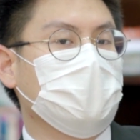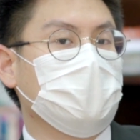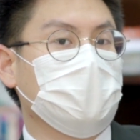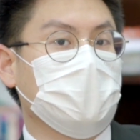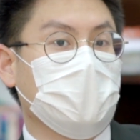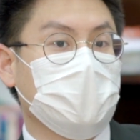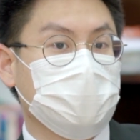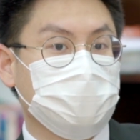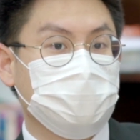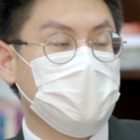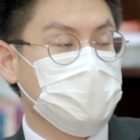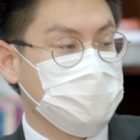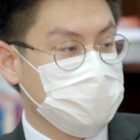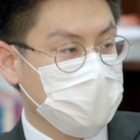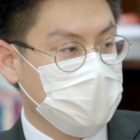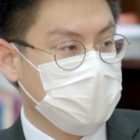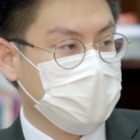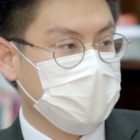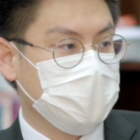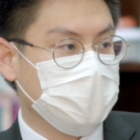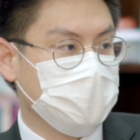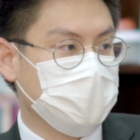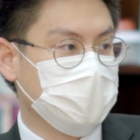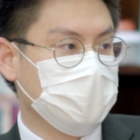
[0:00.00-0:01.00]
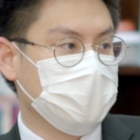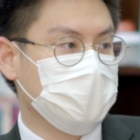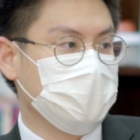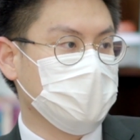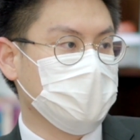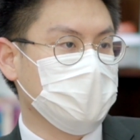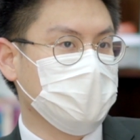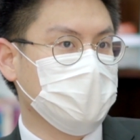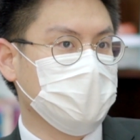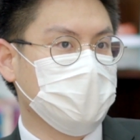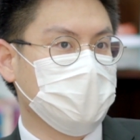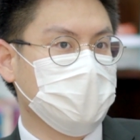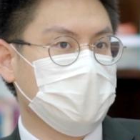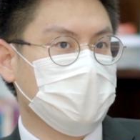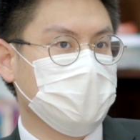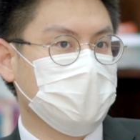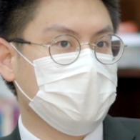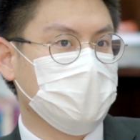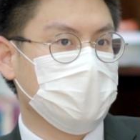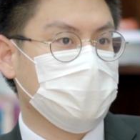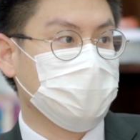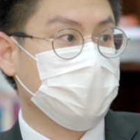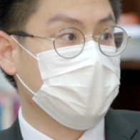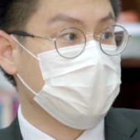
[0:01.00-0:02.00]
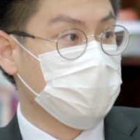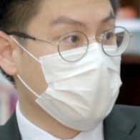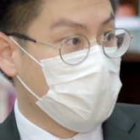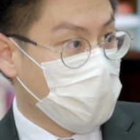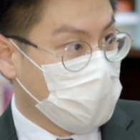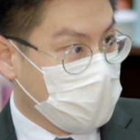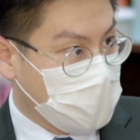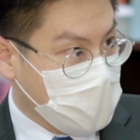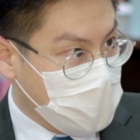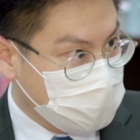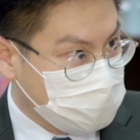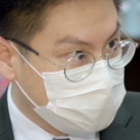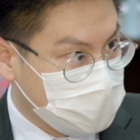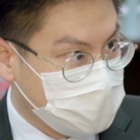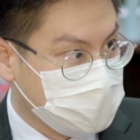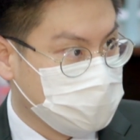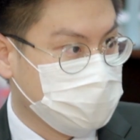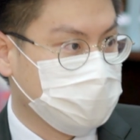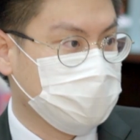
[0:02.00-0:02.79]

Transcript: Especially in remote areas.